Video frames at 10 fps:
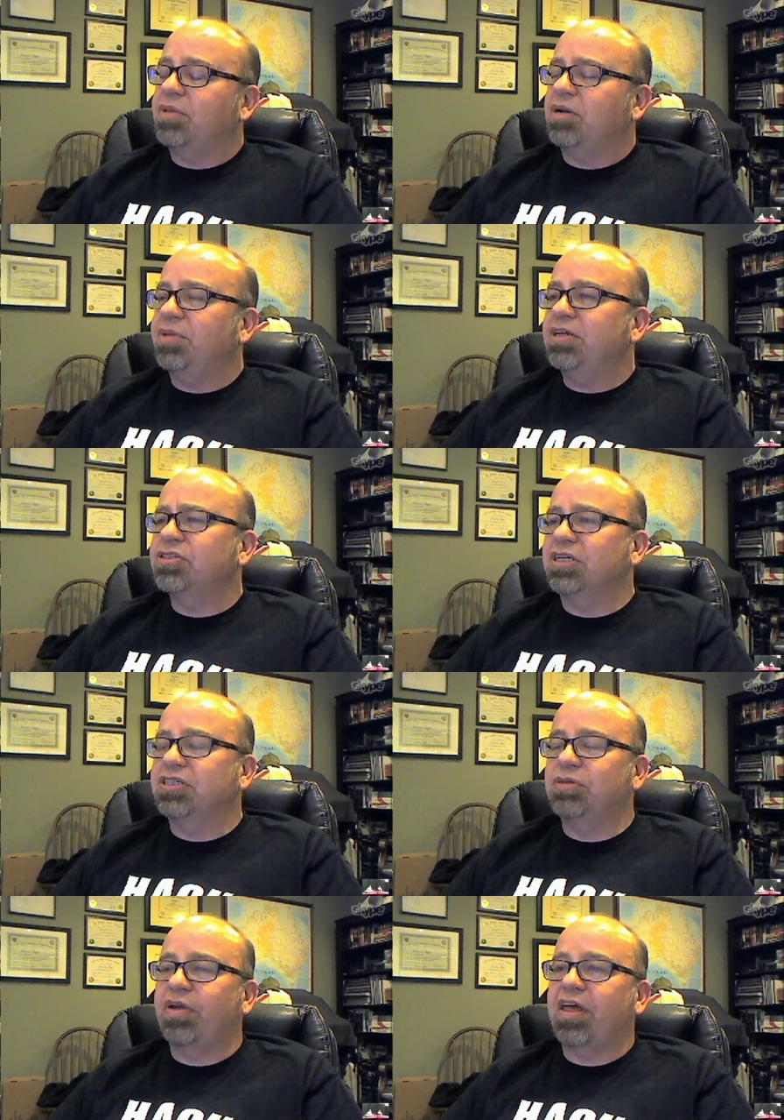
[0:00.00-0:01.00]
And it'll be interesting to
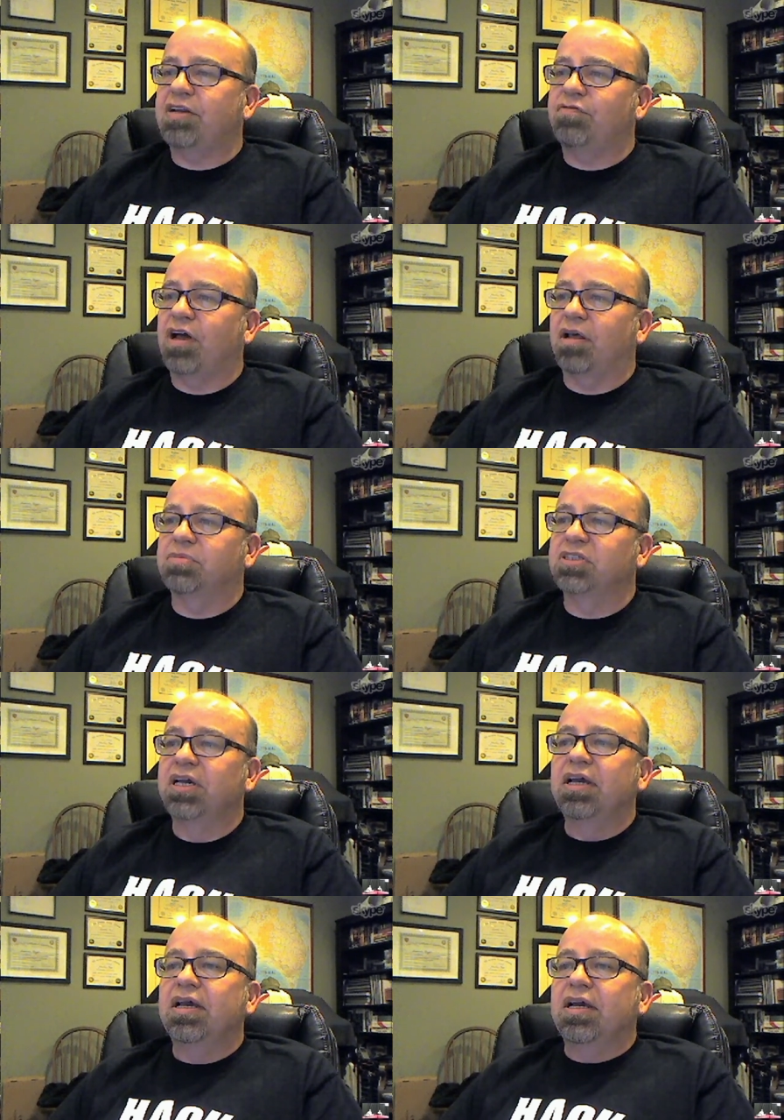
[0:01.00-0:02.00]
see where that develops
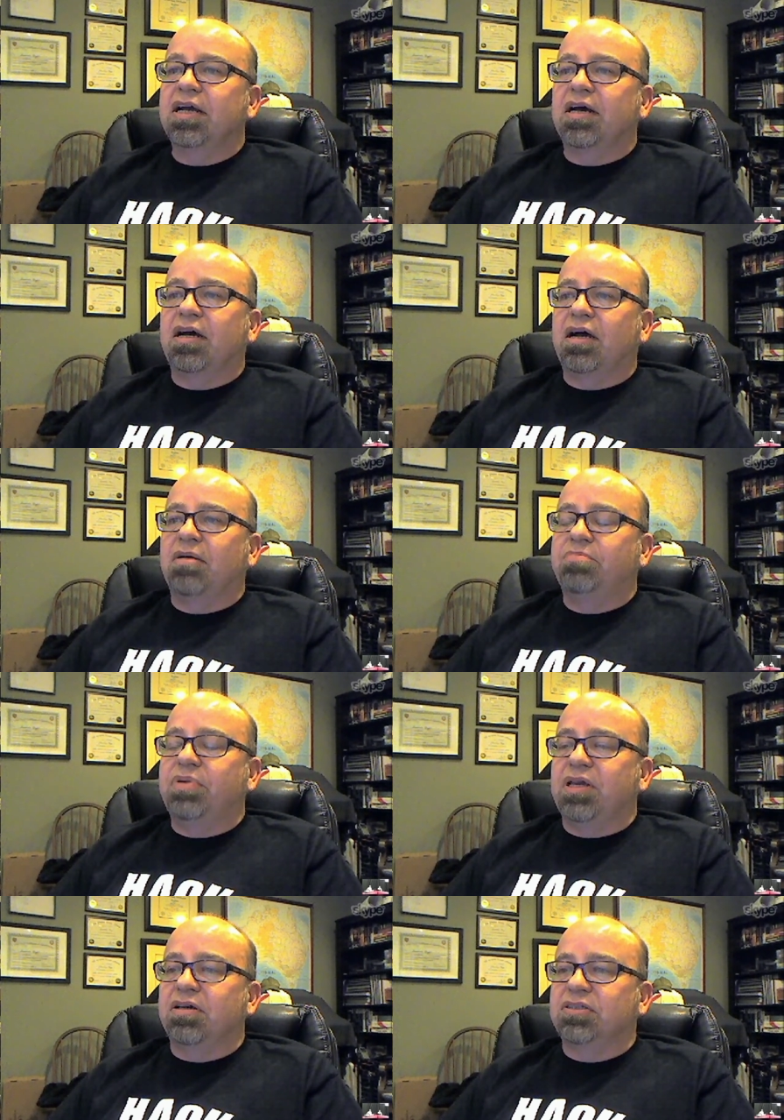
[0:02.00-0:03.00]
um,
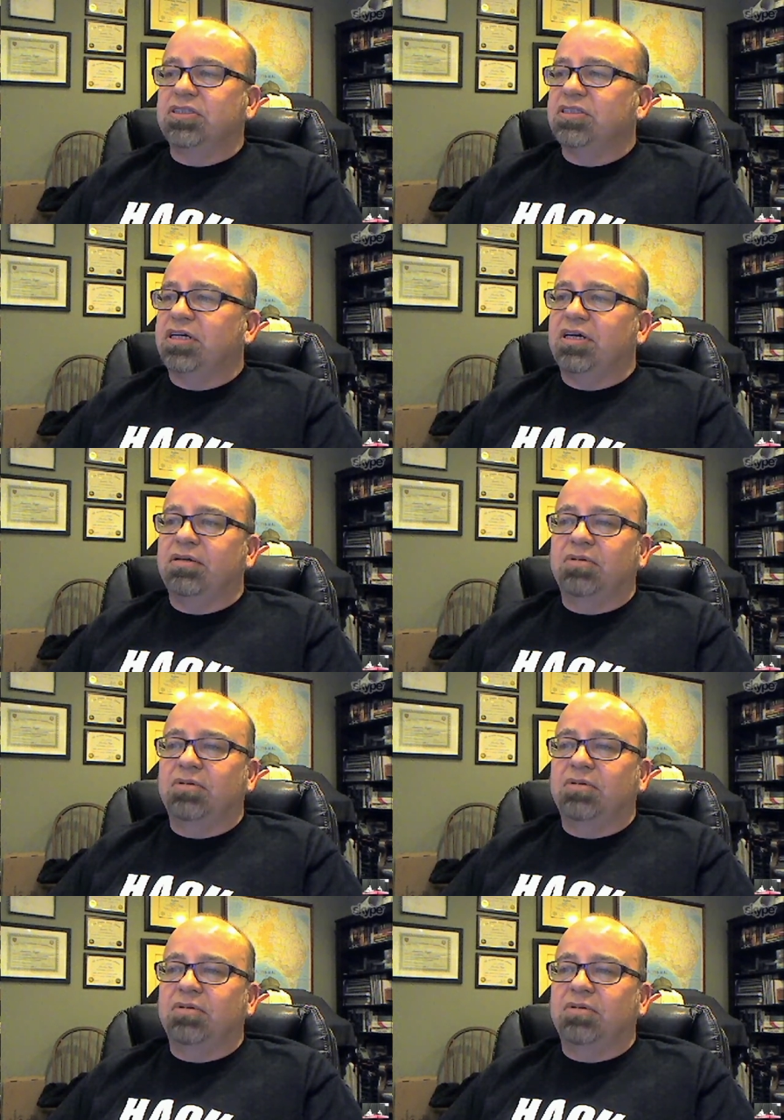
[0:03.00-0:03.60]
because, uh,